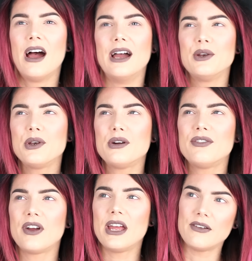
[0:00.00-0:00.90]
I don't know
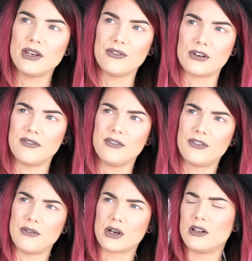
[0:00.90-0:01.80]
if I have any
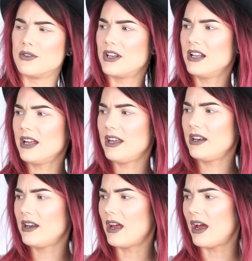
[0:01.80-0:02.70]
favorite clothing line.